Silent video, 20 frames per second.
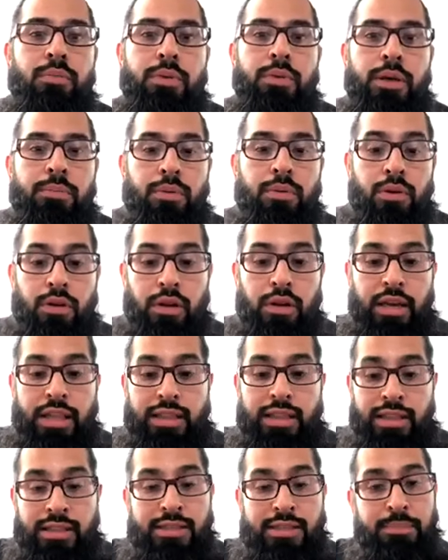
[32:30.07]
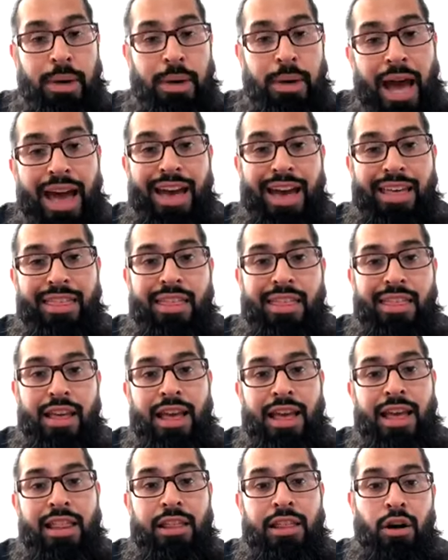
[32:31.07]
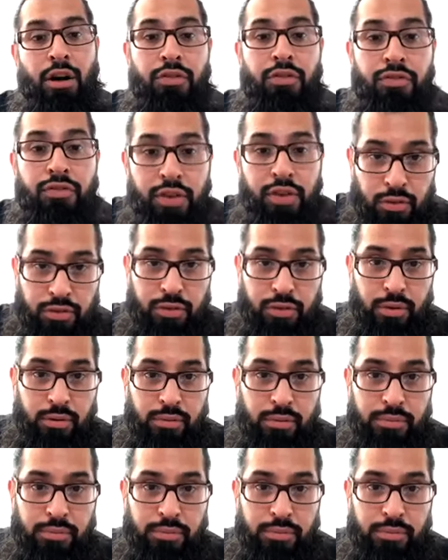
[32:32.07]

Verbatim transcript: people in this path that are fearful